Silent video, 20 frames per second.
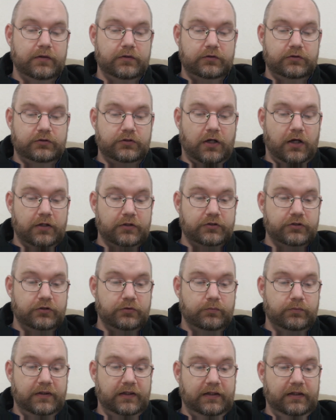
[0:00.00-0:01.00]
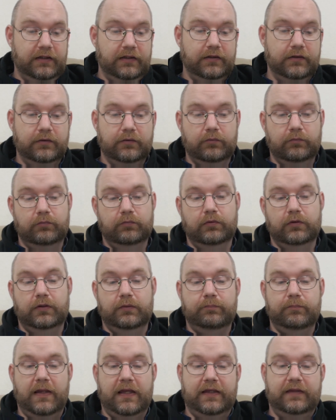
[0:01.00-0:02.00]
Dr. Reed would
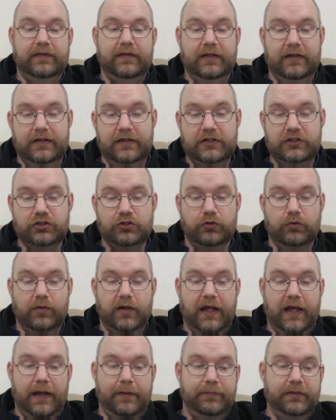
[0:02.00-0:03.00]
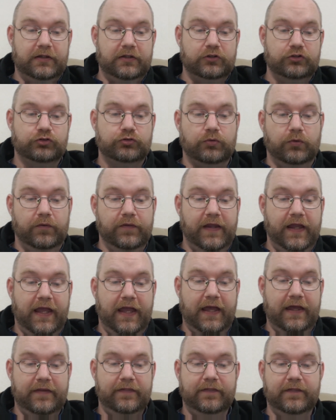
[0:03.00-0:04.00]
make the initial grab and control the
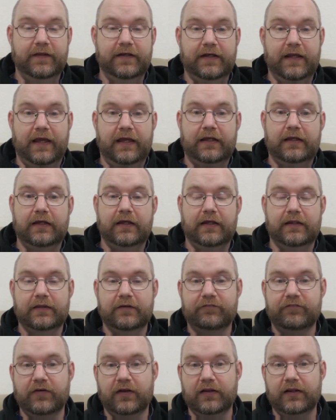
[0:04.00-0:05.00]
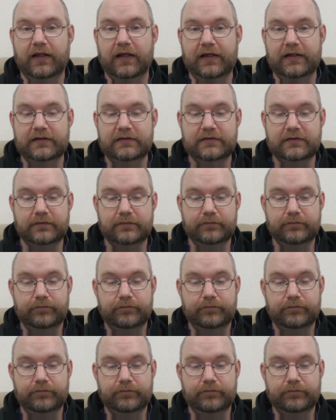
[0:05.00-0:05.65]
head, the neck, and the front legs.